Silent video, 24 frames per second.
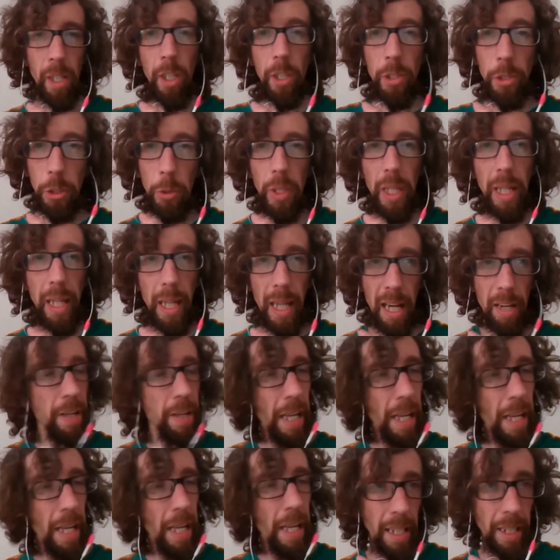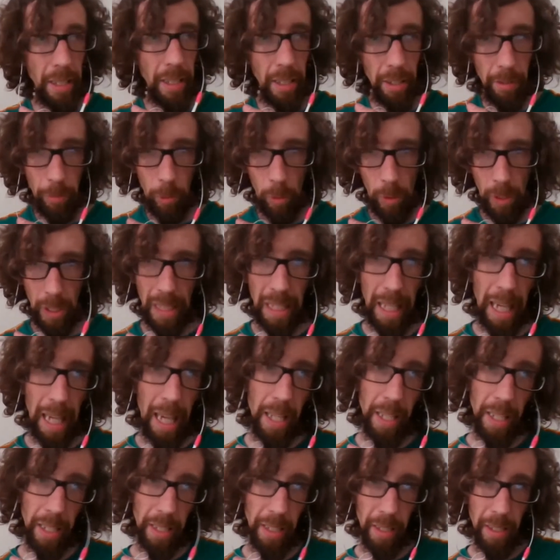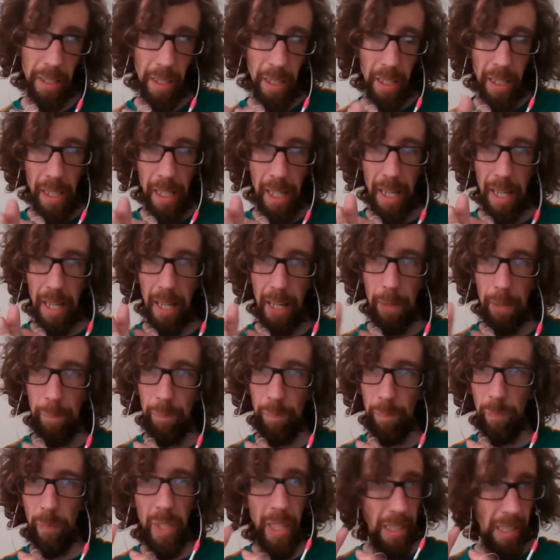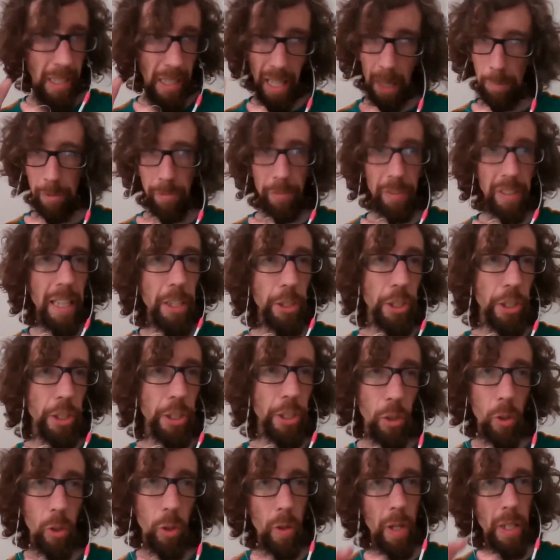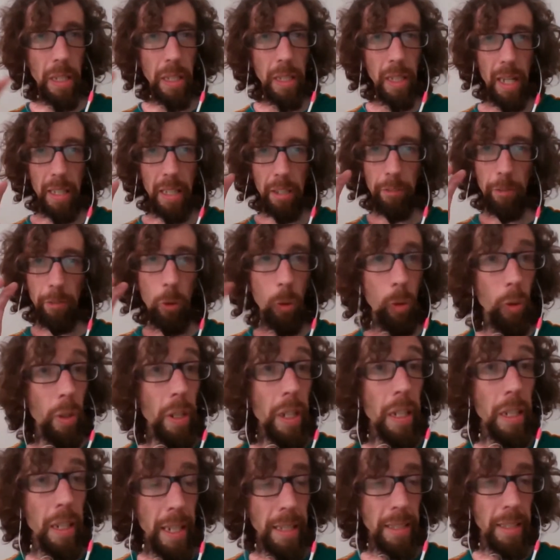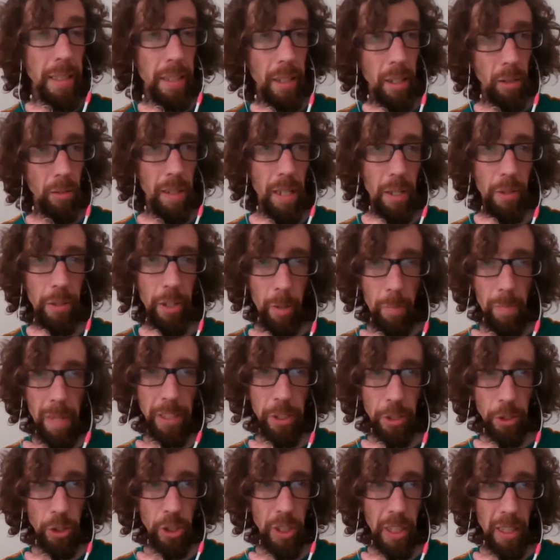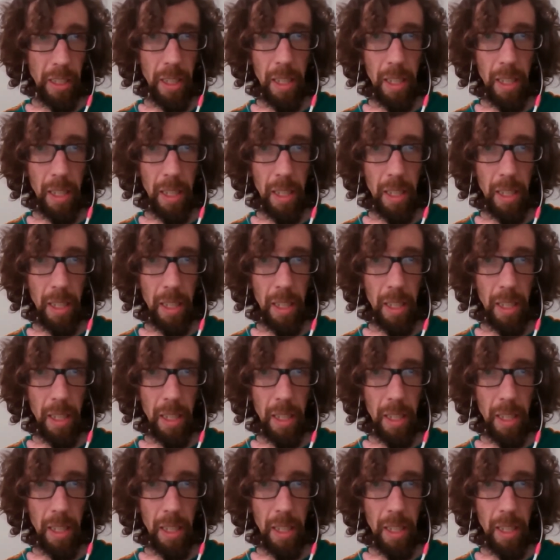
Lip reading: Do they have any kind of organic like amplification or any kind of organizing around their messaging?